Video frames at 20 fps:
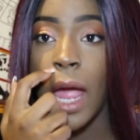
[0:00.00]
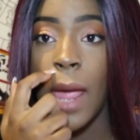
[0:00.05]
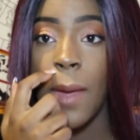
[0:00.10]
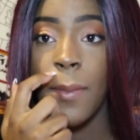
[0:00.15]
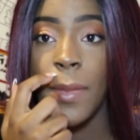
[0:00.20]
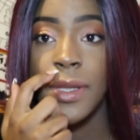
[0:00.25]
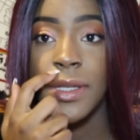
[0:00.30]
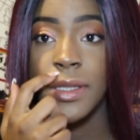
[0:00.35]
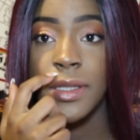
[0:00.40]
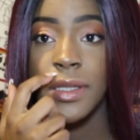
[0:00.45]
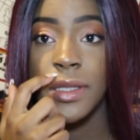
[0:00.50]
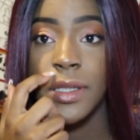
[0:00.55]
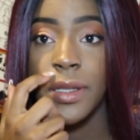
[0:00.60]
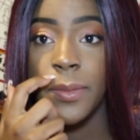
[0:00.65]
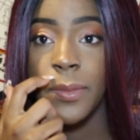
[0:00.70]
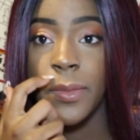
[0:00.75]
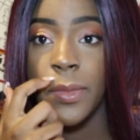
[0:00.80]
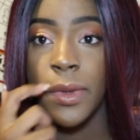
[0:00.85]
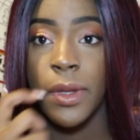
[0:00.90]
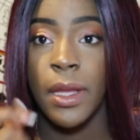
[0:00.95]
I messaged
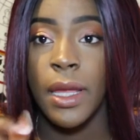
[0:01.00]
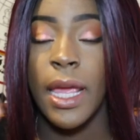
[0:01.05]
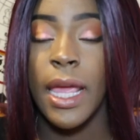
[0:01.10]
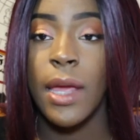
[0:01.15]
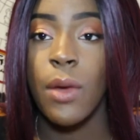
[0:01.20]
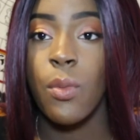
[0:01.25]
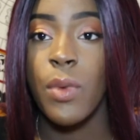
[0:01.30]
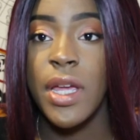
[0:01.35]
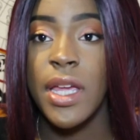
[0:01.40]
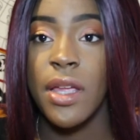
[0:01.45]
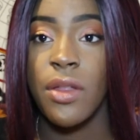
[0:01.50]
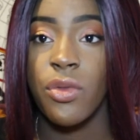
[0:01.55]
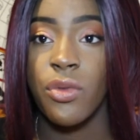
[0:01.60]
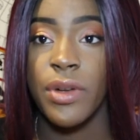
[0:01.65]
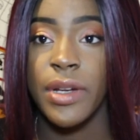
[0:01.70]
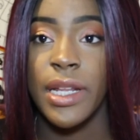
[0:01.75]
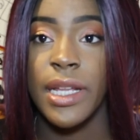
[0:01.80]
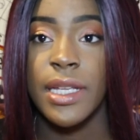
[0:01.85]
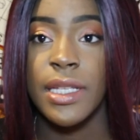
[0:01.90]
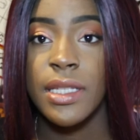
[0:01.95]
them. A week and
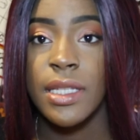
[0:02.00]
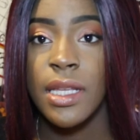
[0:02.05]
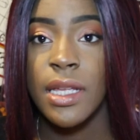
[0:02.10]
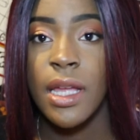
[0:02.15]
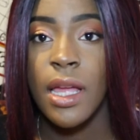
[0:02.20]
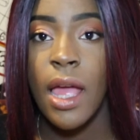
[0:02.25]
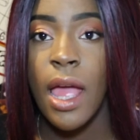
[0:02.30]
3 days.